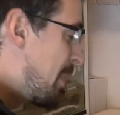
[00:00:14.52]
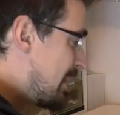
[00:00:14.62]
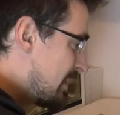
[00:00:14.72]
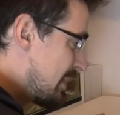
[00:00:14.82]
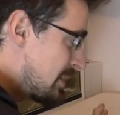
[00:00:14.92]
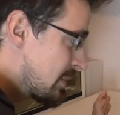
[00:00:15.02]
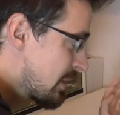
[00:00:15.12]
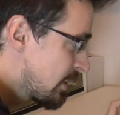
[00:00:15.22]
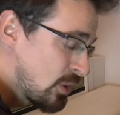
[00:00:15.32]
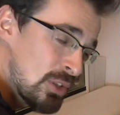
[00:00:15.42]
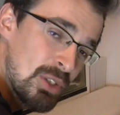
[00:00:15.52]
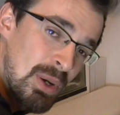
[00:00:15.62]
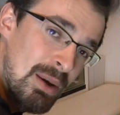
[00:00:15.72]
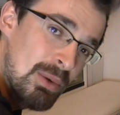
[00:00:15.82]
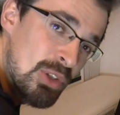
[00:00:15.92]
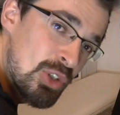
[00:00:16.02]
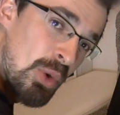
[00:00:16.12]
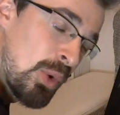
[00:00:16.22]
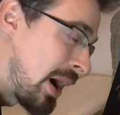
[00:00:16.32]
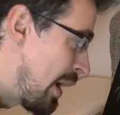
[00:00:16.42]
made this, and also I will
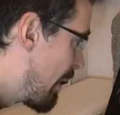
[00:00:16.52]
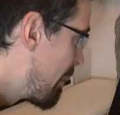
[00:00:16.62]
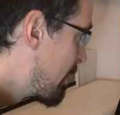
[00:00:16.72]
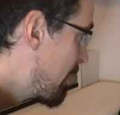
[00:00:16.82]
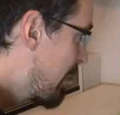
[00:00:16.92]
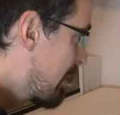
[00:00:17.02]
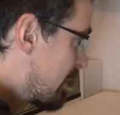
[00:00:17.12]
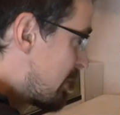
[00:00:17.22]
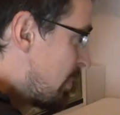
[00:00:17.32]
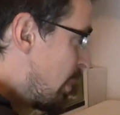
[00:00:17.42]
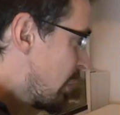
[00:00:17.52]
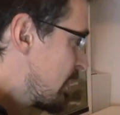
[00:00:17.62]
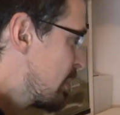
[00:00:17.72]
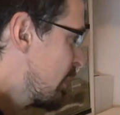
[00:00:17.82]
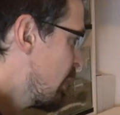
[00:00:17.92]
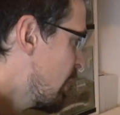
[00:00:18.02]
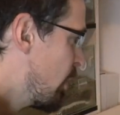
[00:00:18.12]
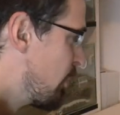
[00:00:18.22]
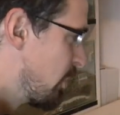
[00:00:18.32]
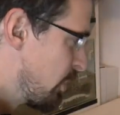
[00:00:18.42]
show you how I prepared the molds
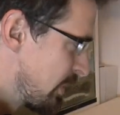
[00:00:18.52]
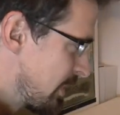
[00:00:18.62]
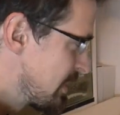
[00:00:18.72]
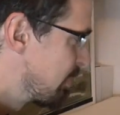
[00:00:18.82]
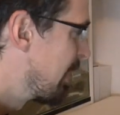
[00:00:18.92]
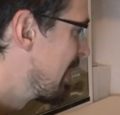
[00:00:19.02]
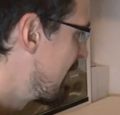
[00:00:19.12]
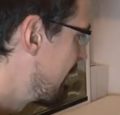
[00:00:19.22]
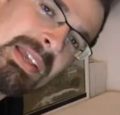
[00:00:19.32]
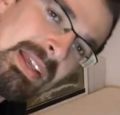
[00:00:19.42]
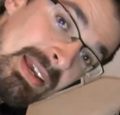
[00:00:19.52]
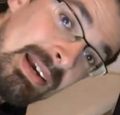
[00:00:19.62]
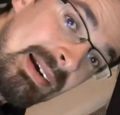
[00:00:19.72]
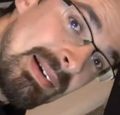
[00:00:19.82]
for the display. Yeah.